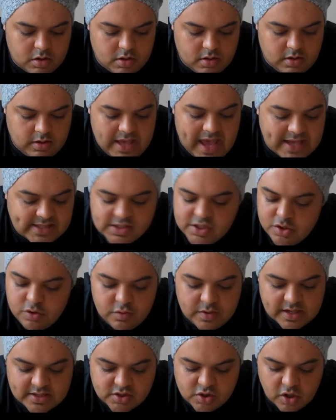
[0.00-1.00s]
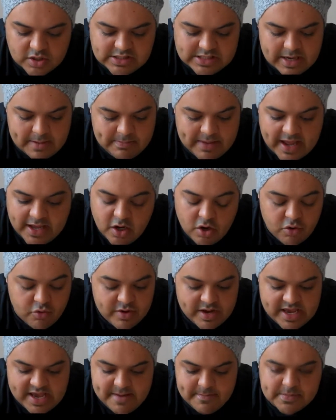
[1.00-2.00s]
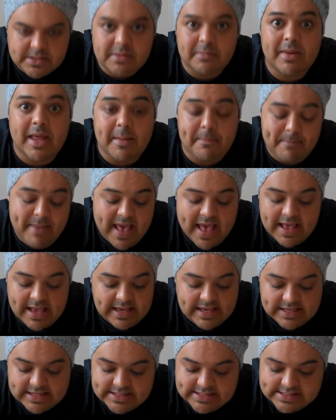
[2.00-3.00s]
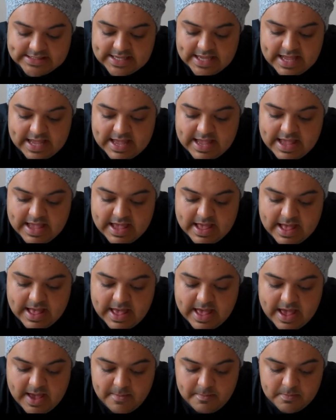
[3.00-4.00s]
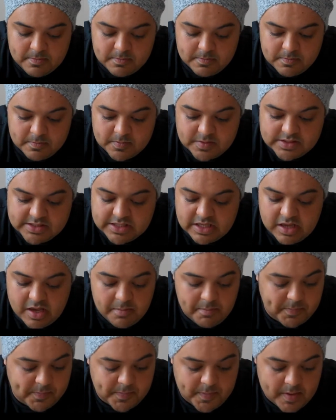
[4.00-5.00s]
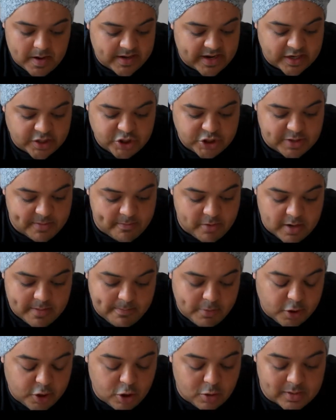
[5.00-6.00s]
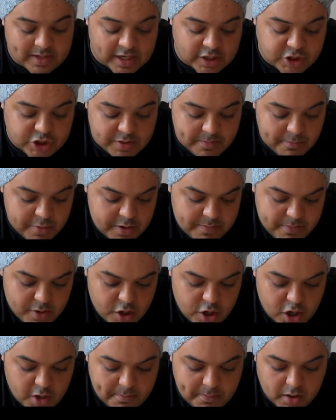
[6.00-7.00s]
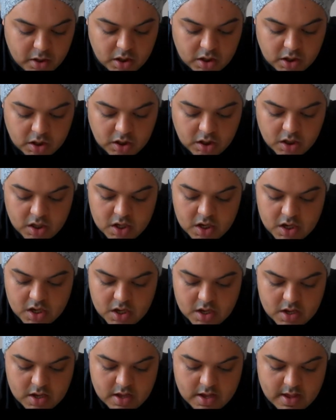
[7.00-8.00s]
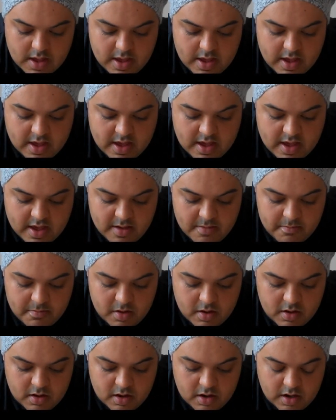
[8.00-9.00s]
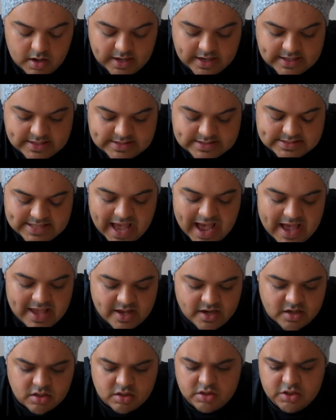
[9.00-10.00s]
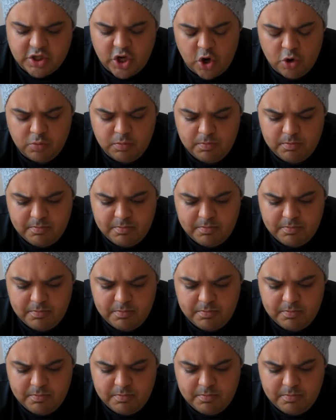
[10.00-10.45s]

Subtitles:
Yeah, so you just got some like cream, some like pinks, a nice shimmery blue, a nice shimmery purple, like a satin taupe,